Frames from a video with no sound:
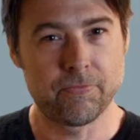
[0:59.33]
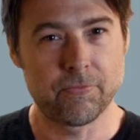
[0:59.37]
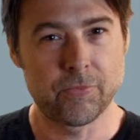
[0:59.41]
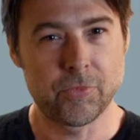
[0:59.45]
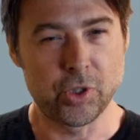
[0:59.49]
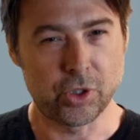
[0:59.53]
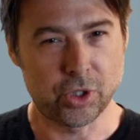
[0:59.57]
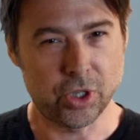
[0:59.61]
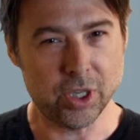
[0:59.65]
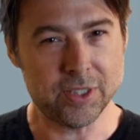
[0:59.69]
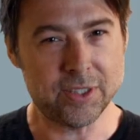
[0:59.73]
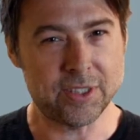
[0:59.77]

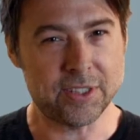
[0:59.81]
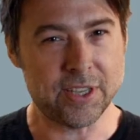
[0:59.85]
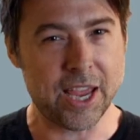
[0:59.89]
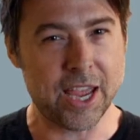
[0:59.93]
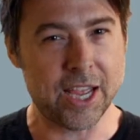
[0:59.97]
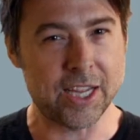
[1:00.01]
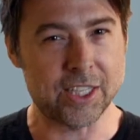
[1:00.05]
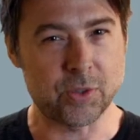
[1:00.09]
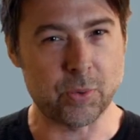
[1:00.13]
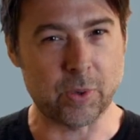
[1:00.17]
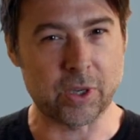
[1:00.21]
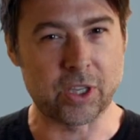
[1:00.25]
You could say
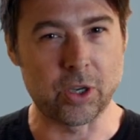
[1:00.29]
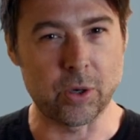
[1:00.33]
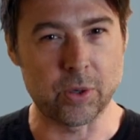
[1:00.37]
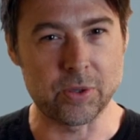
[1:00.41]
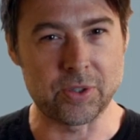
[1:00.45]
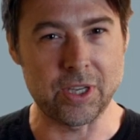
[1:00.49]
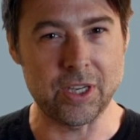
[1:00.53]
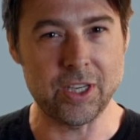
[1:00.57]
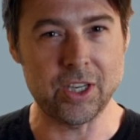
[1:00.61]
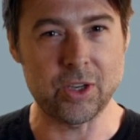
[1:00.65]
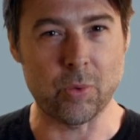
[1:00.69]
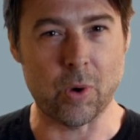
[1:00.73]
it's what
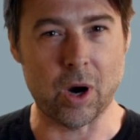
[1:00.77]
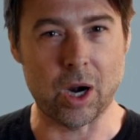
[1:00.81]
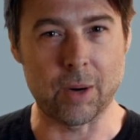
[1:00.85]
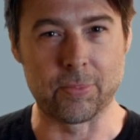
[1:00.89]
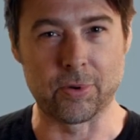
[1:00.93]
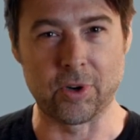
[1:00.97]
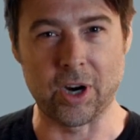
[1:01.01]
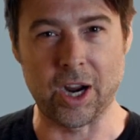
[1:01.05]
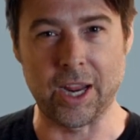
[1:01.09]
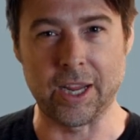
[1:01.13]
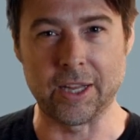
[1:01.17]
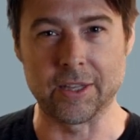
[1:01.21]
goes into our
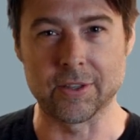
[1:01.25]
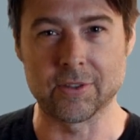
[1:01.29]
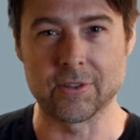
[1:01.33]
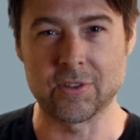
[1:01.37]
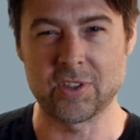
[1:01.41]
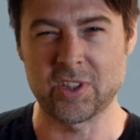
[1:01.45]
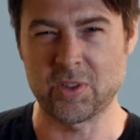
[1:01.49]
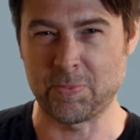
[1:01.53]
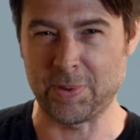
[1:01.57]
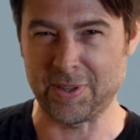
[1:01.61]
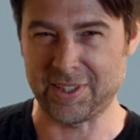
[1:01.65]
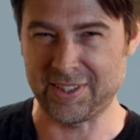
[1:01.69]
brains
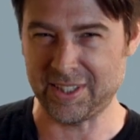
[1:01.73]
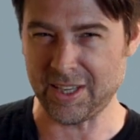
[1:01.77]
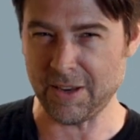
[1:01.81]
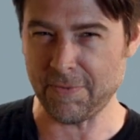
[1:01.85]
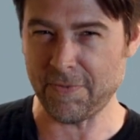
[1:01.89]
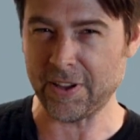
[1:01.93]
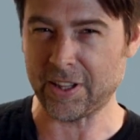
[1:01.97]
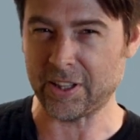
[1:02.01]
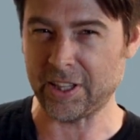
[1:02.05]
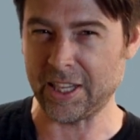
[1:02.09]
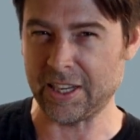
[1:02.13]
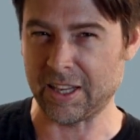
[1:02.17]

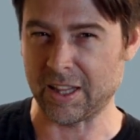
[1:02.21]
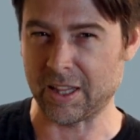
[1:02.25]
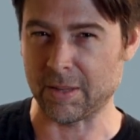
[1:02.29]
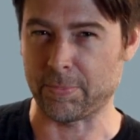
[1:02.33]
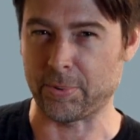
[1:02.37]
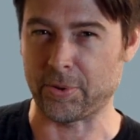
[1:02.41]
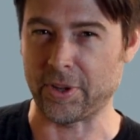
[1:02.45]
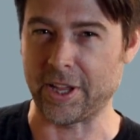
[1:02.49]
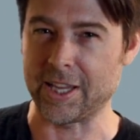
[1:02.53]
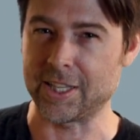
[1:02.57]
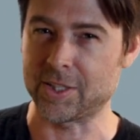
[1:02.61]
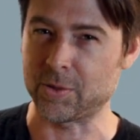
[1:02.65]
specifically to the
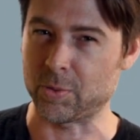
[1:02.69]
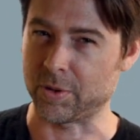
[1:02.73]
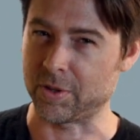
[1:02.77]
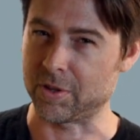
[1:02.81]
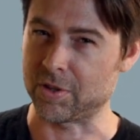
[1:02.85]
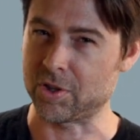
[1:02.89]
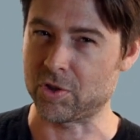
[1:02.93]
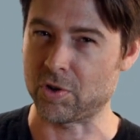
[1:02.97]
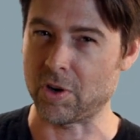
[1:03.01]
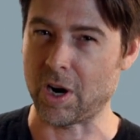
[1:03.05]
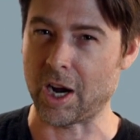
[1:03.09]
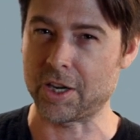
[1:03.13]
place where the
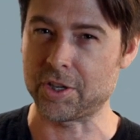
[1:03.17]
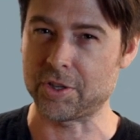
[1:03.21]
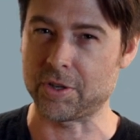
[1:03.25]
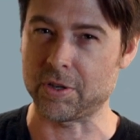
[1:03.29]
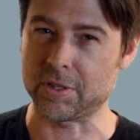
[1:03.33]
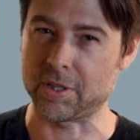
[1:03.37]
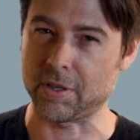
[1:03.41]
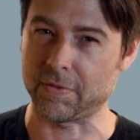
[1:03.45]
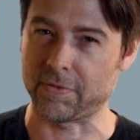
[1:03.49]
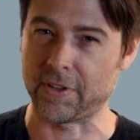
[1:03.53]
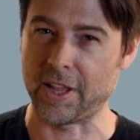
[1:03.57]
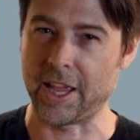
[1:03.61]

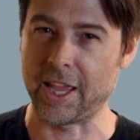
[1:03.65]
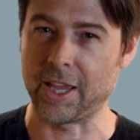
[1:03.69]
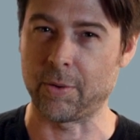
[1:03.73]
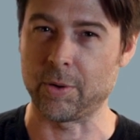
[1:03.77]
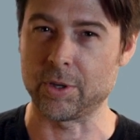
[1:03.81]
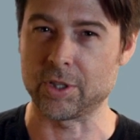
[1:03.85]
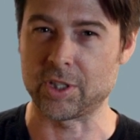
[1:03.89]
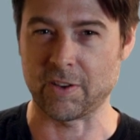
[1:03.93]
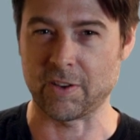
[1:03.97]
structures of language